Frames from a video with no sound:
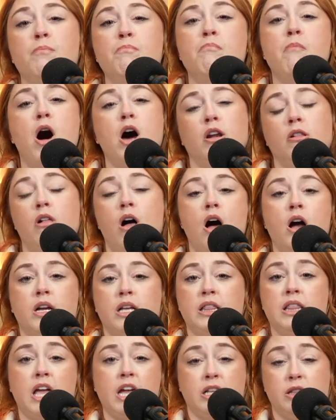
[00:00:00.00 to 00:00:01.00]
monologue
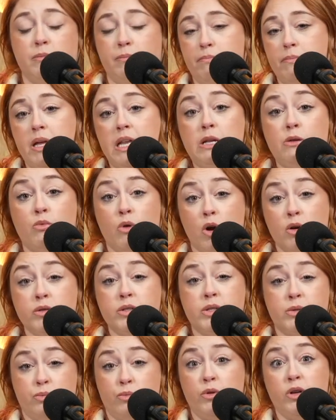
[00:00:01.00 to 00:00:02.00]
and like mini
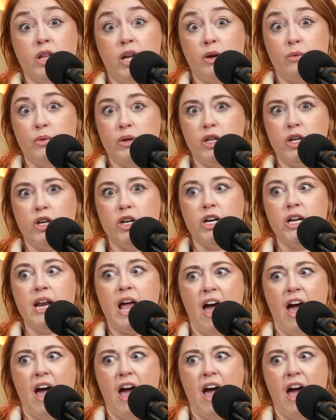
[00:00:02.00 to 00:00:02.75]
roasts were like really good.